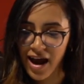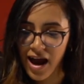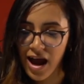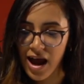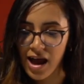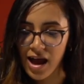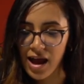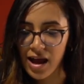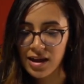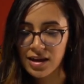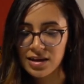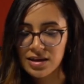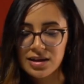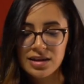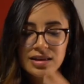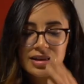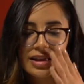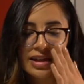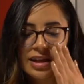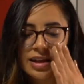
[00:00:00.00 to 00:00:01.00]
And
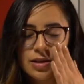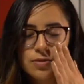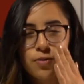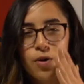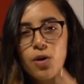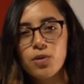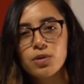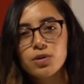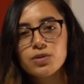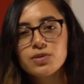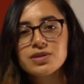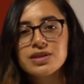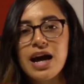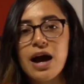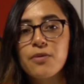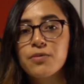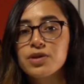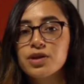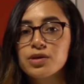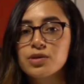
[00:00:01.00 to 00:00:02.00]
these won't glue
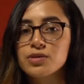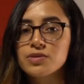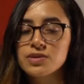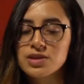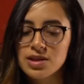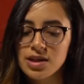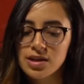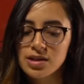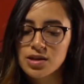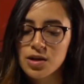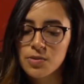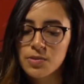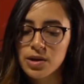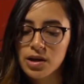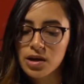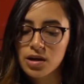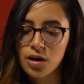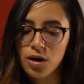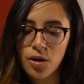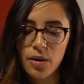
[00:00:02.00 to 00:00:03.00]
down with a glue stick, so we're
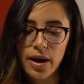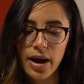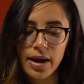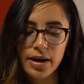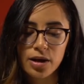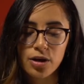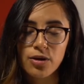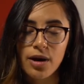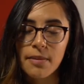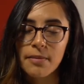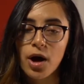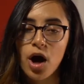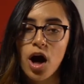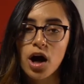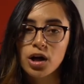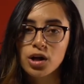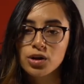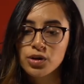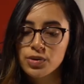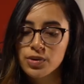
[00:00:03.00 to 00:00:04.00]
gonna go ahead and grab a
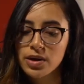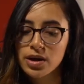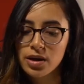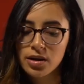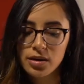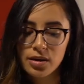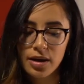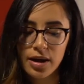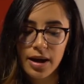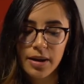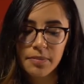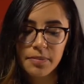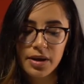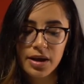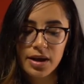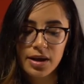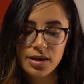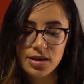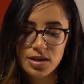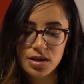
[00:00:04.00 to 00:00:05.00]
hot glue gun and
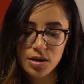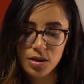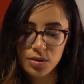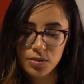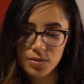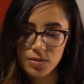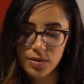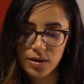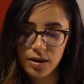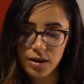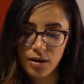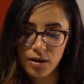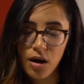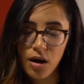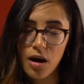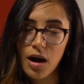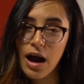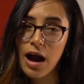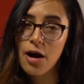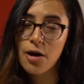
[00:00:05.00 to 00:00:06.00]
begin to glue
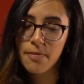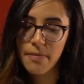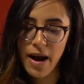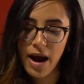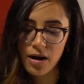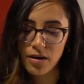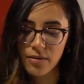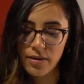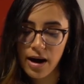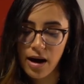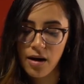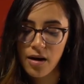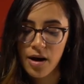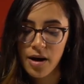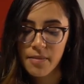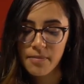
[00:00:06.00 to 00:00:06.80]
our background.